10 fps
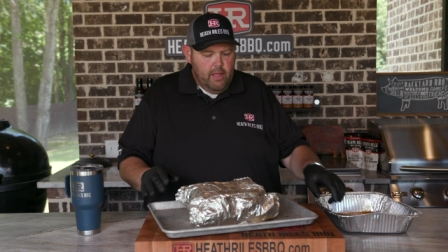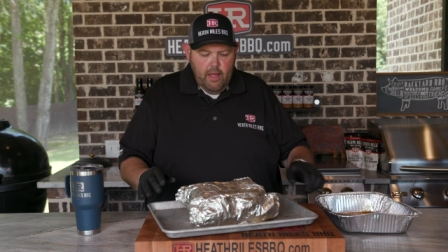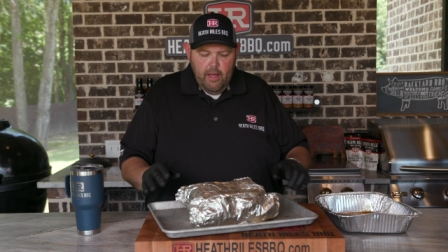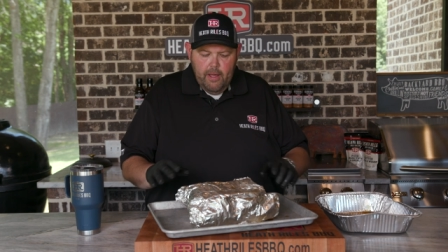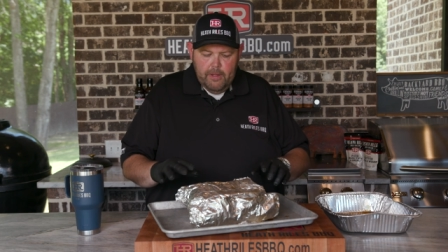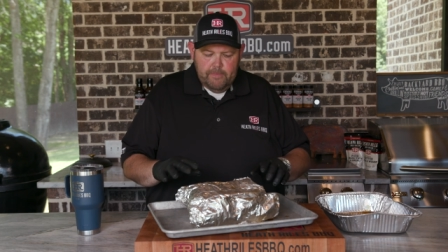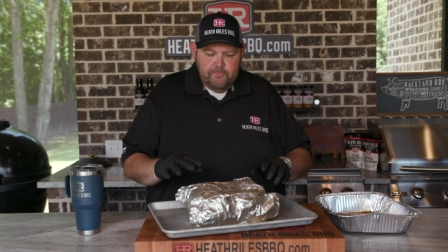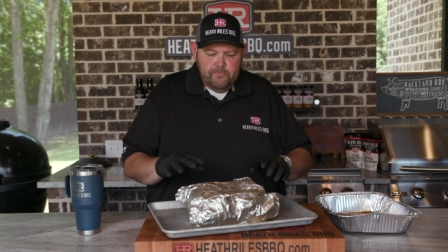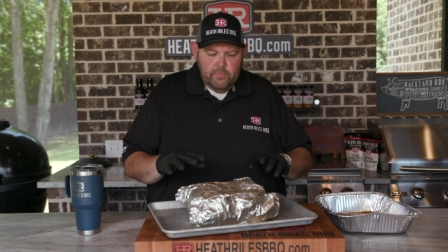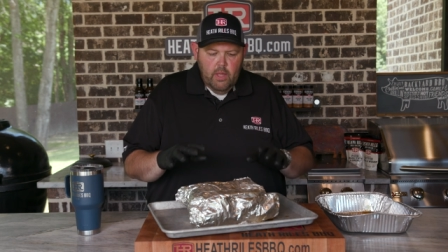Um,
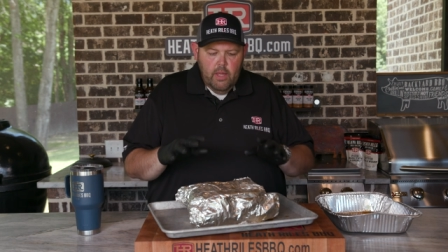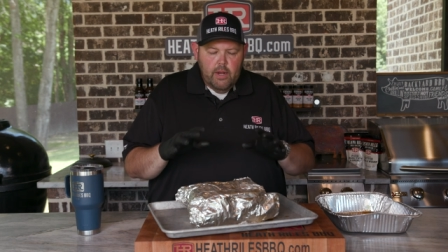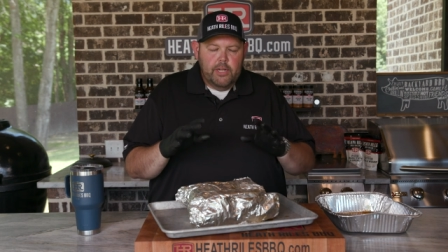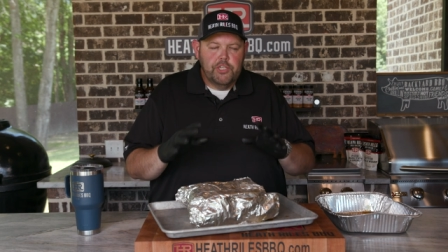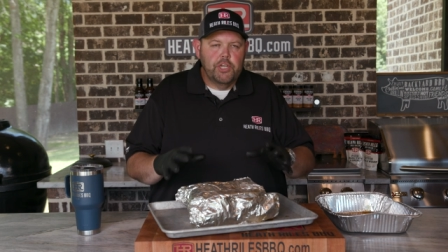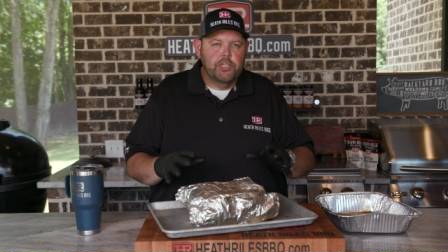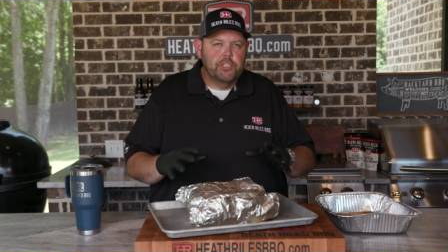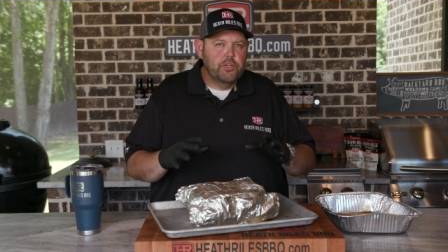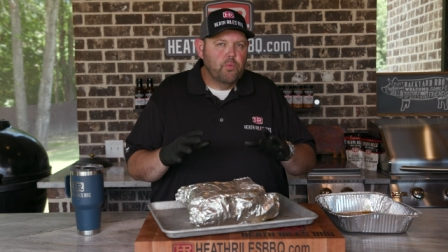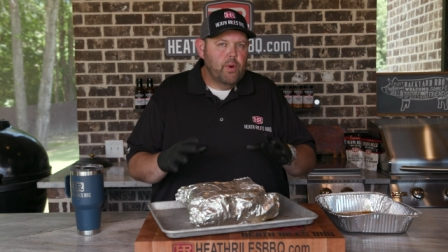now
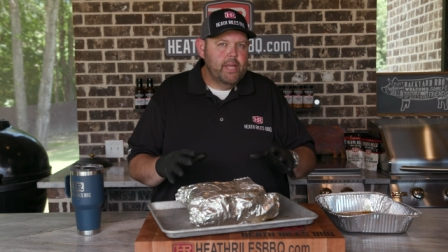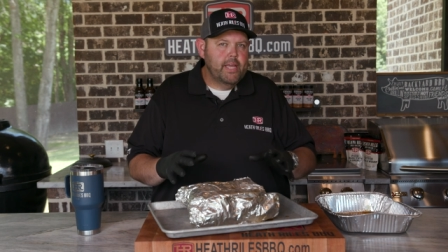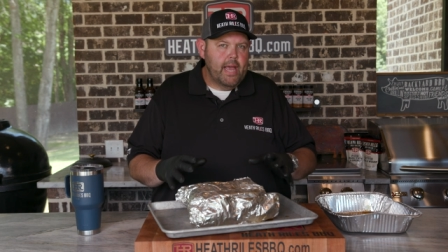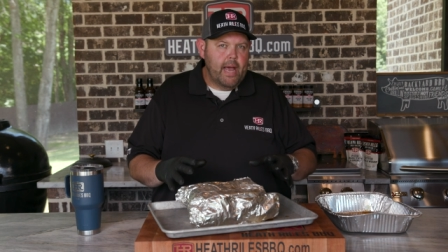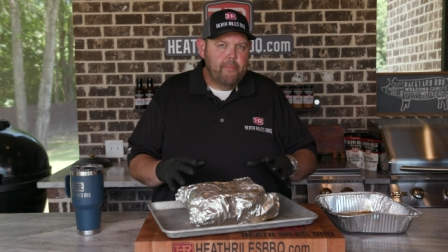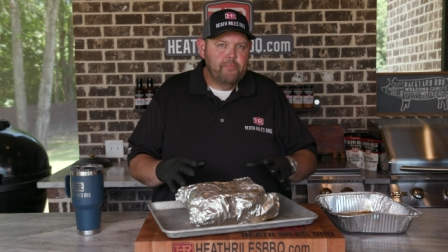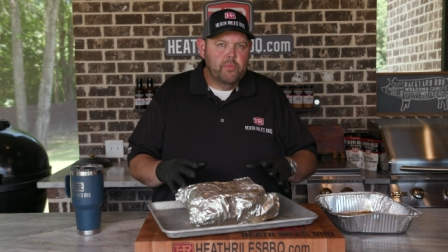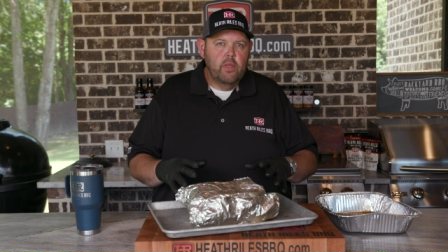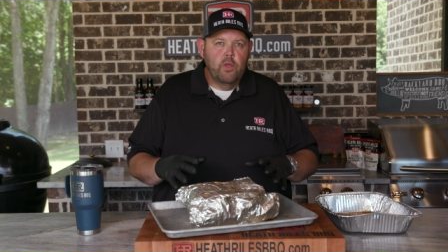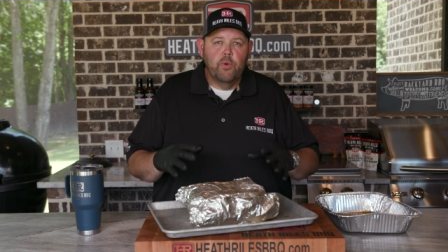just to recap,
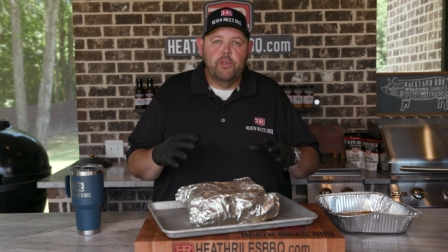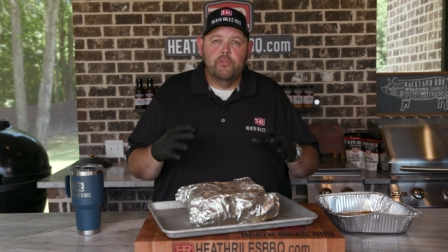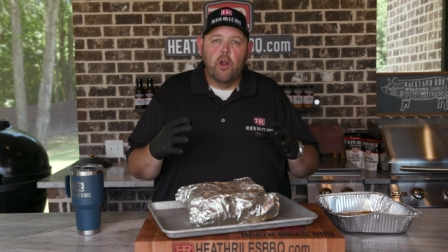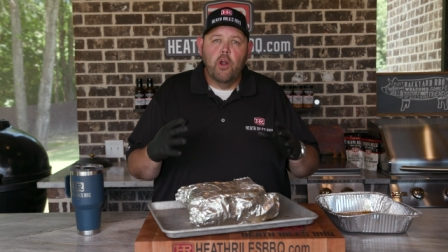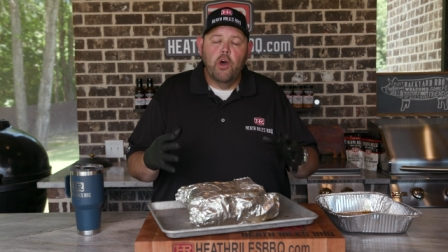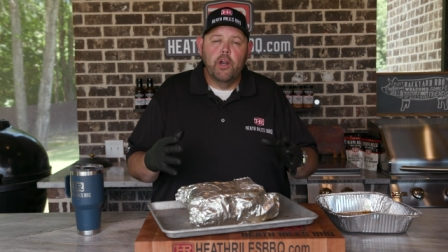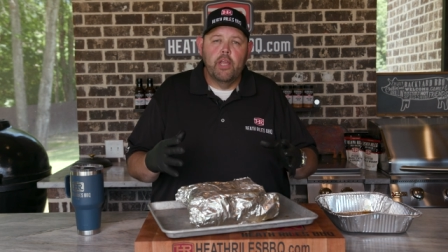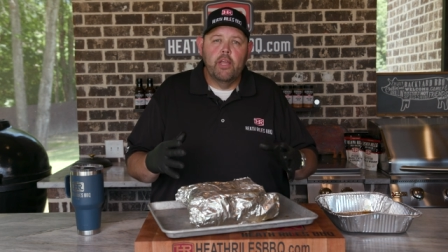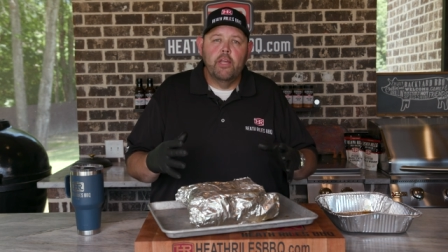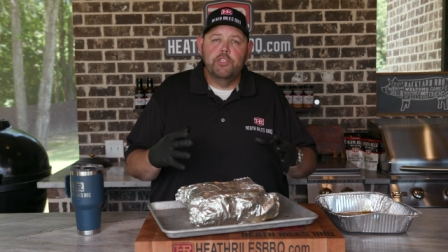we used our
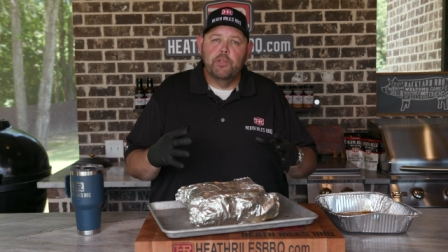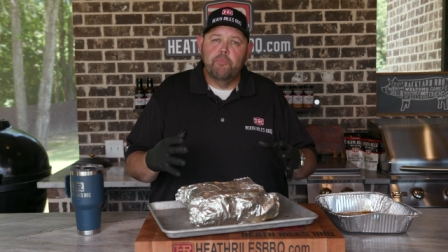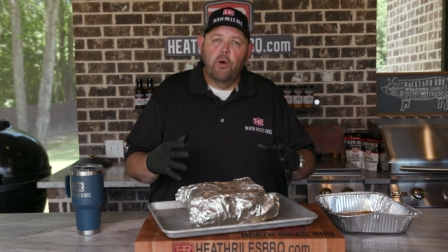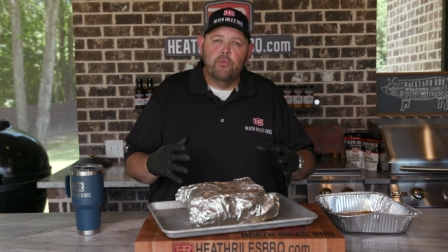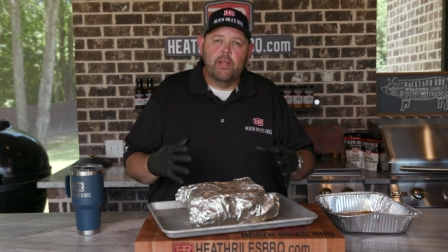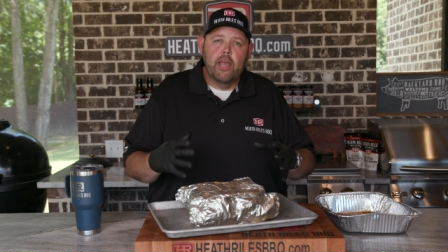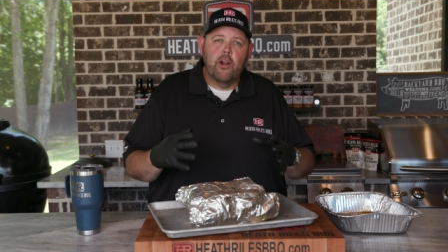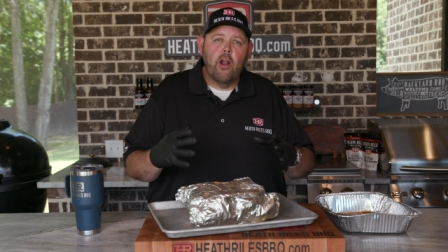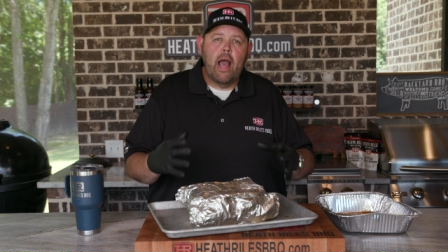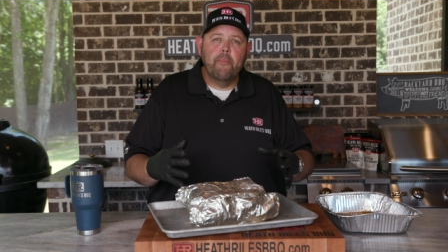honey, chipotle,
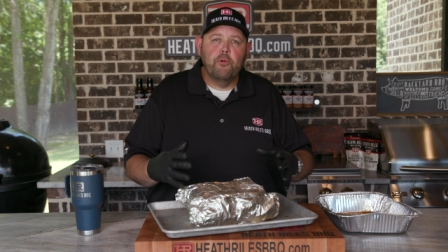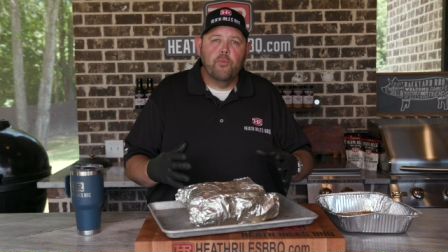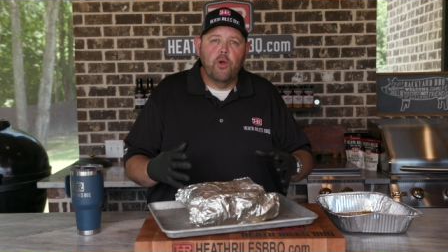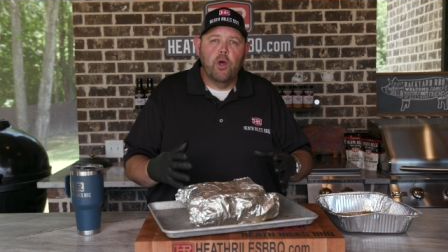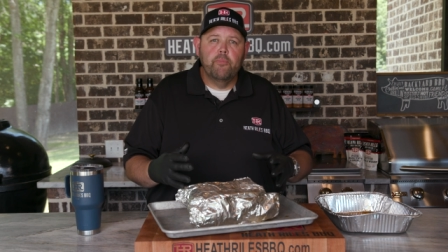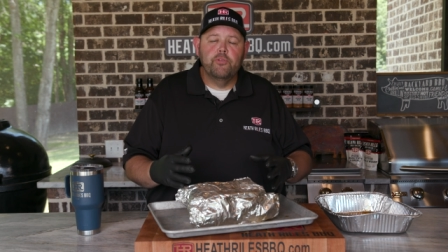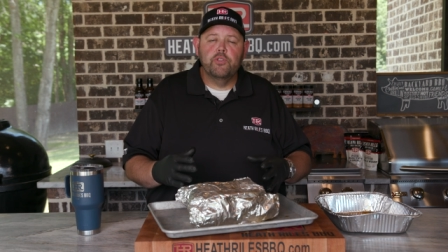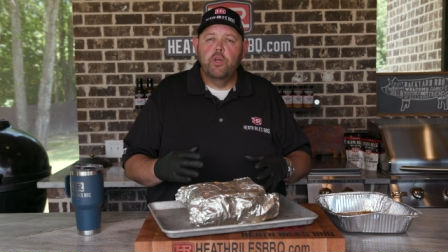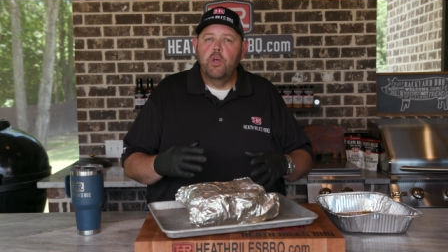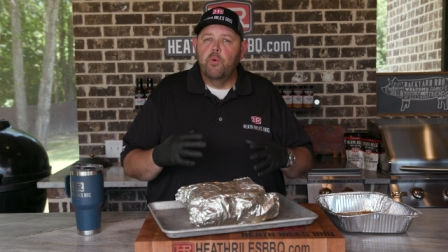and our apple rubs.